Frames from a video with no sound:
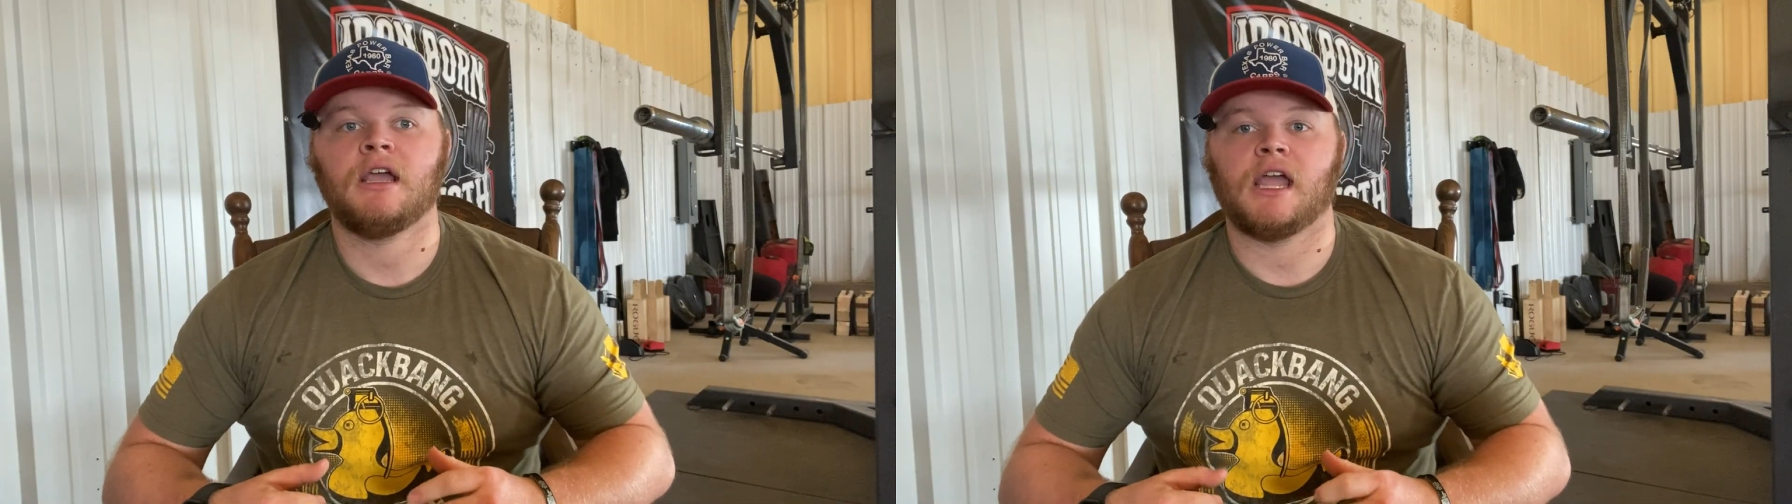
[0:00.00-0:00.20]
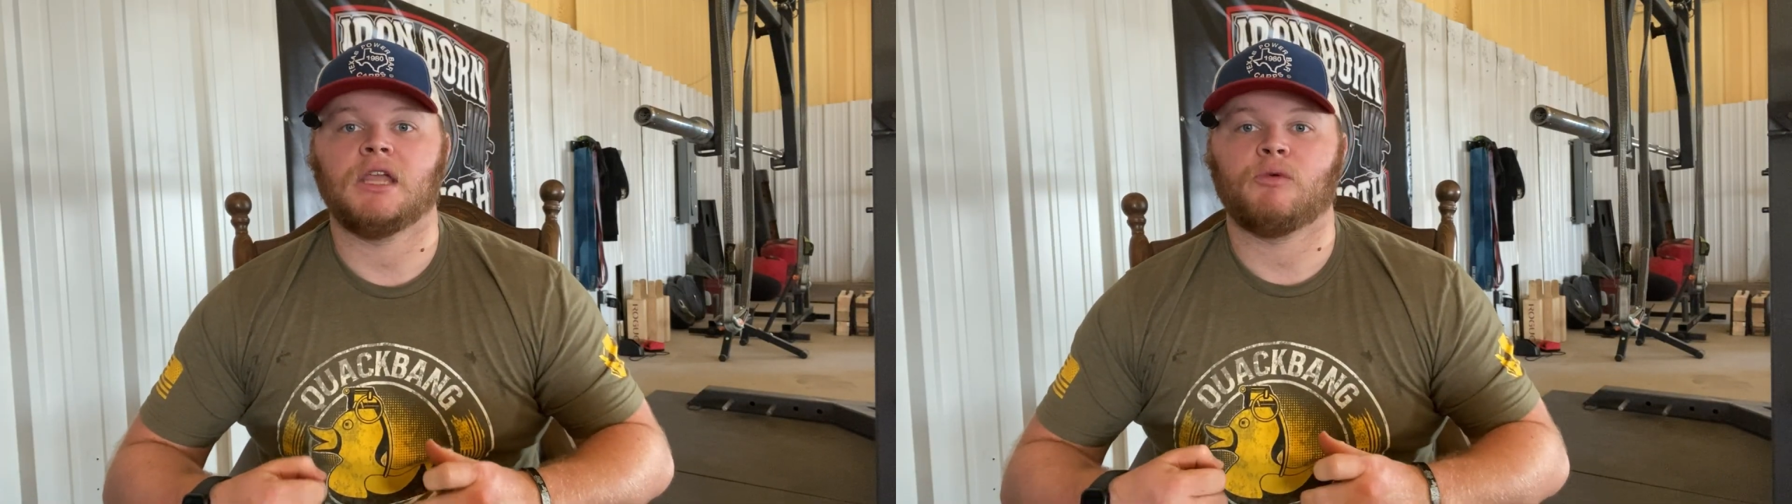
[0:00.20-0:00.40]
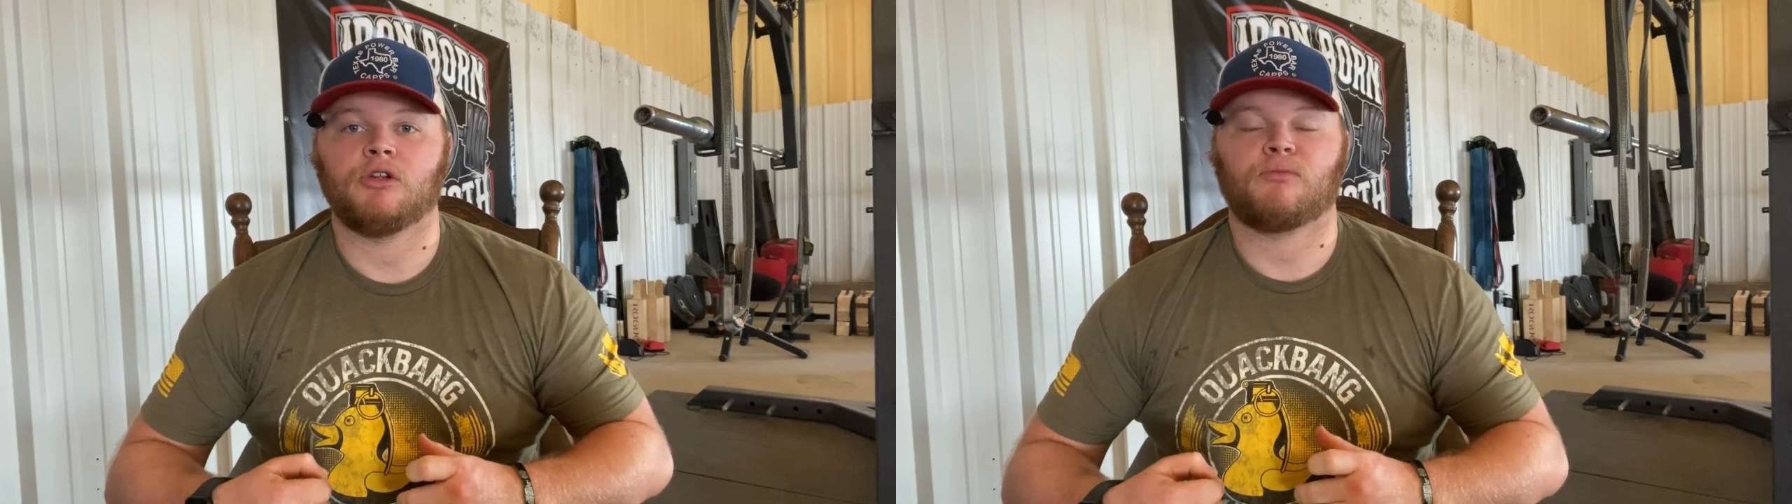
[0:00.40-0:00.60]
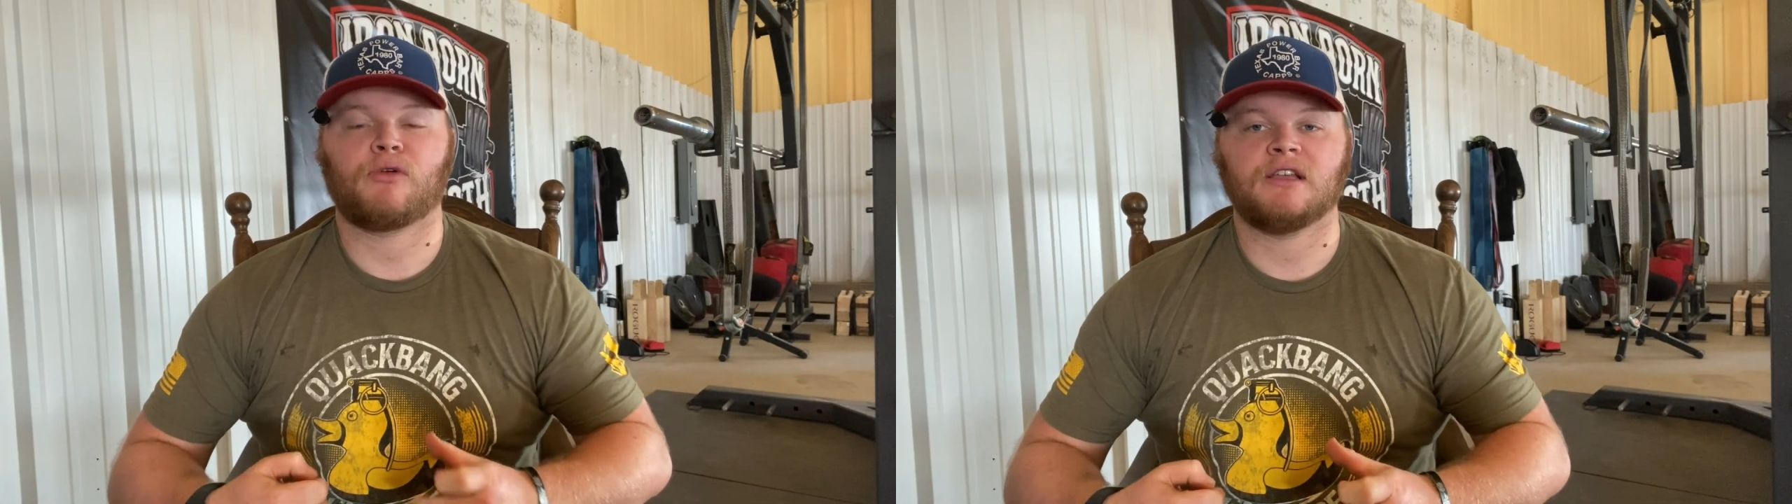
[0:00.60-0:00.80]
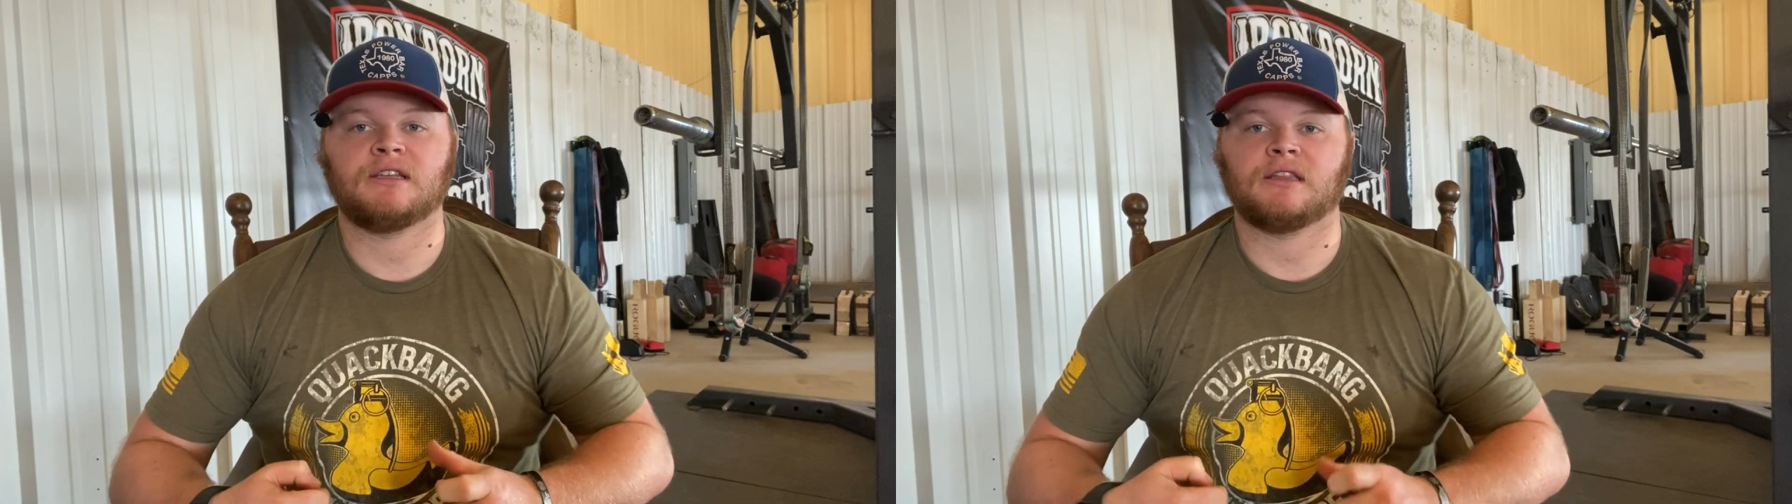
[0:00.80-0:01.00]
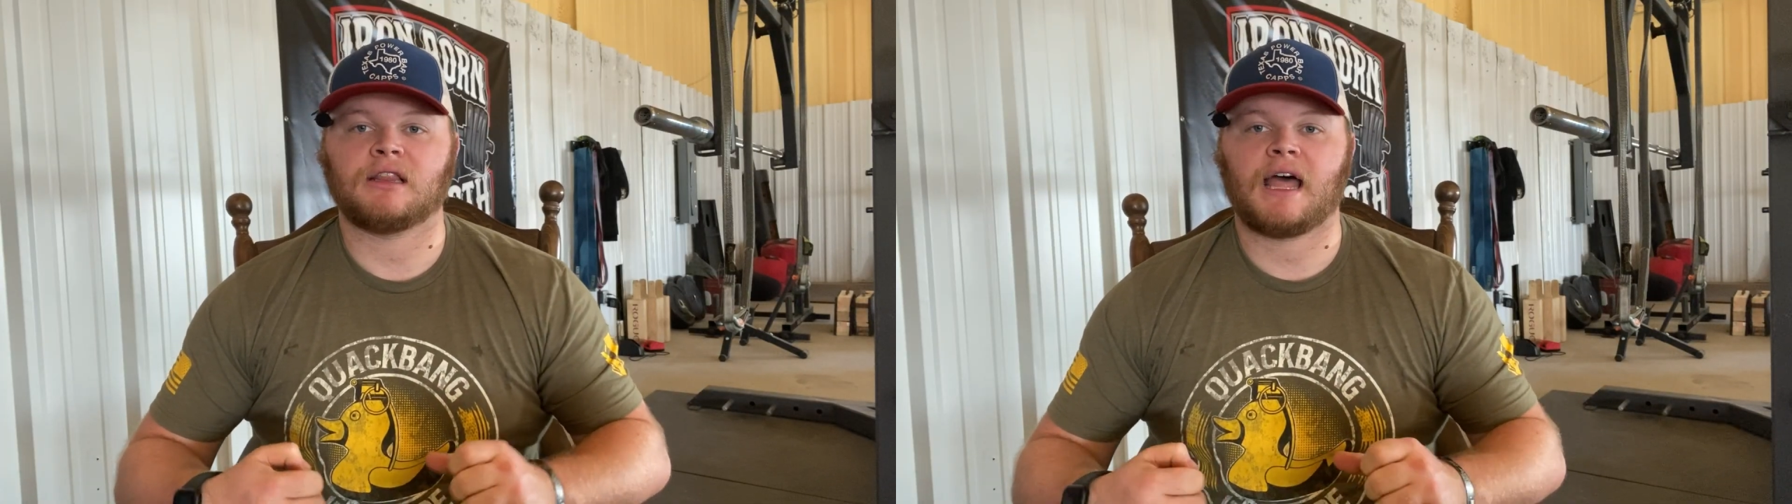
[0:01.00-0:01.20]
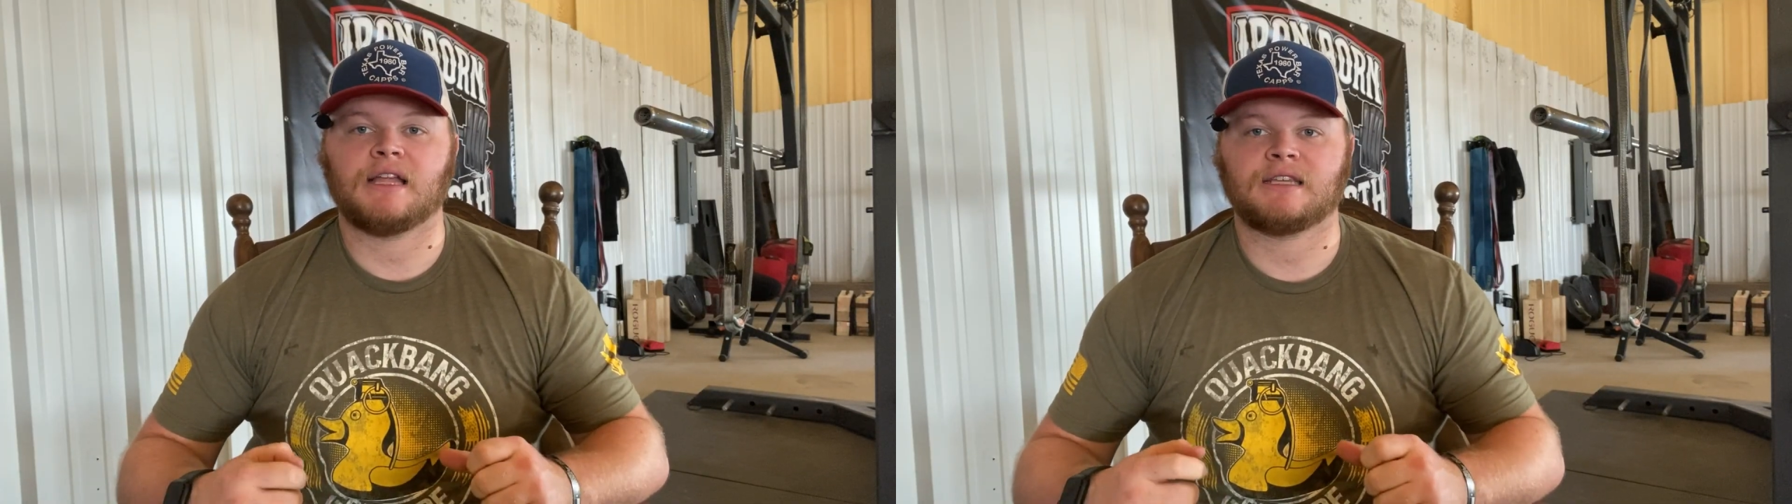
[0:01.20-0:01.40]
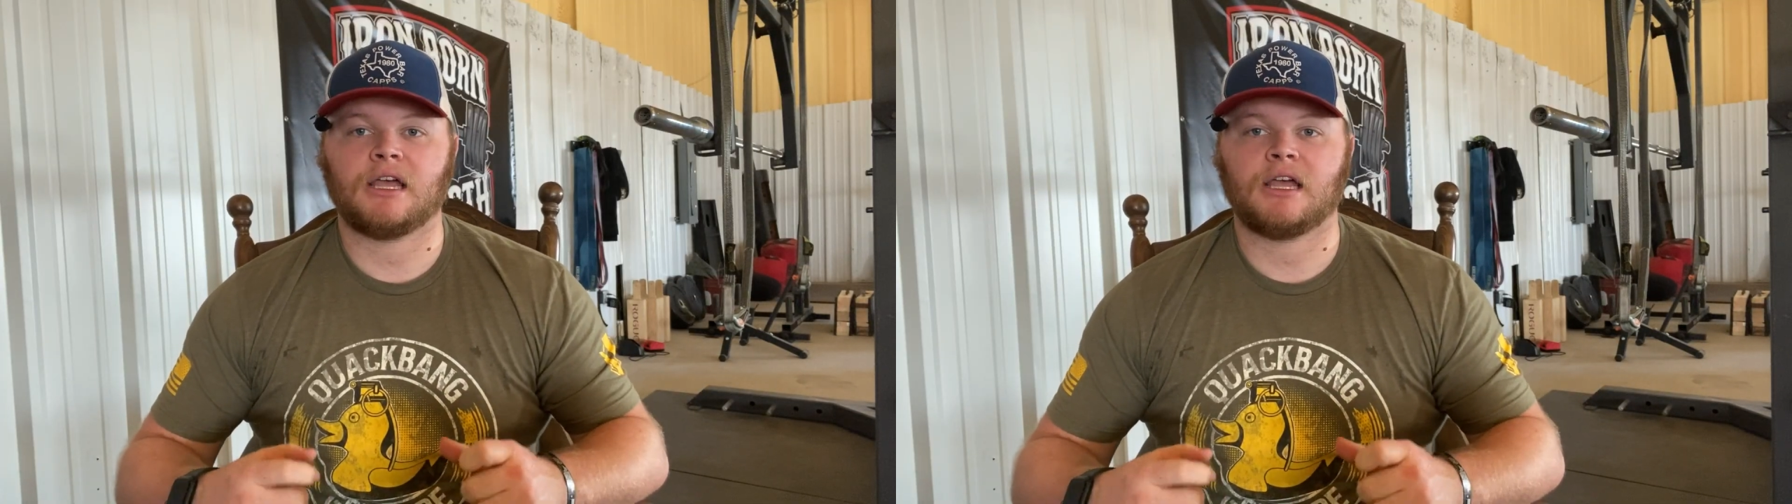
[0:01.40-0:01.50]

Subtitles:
And then when you're pressing, the lats